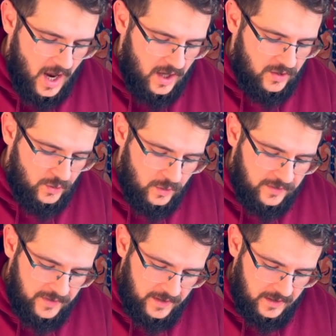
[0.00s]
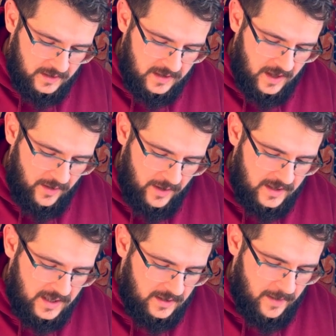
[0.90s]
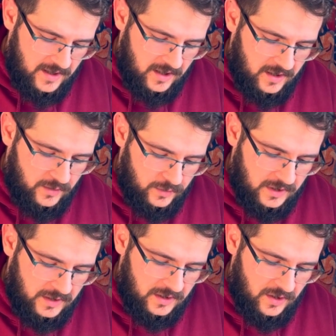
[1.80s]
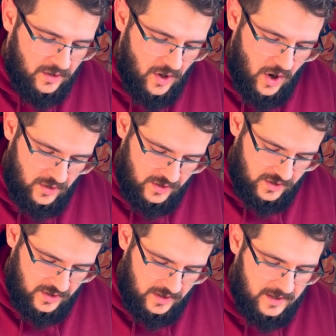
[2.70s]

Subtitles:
Null fields, areas that magic couldn't cross.